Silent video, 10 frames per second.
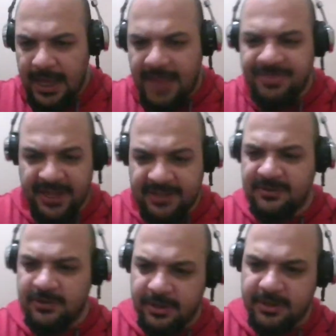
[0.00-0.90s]
that
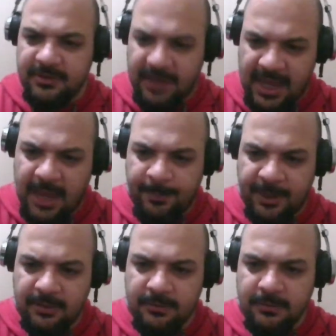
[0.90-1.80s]
started to
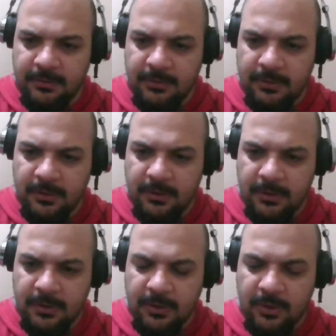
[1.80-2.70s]
happen
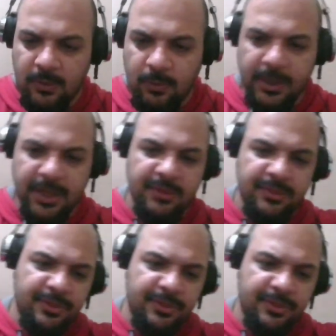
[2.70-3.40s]
with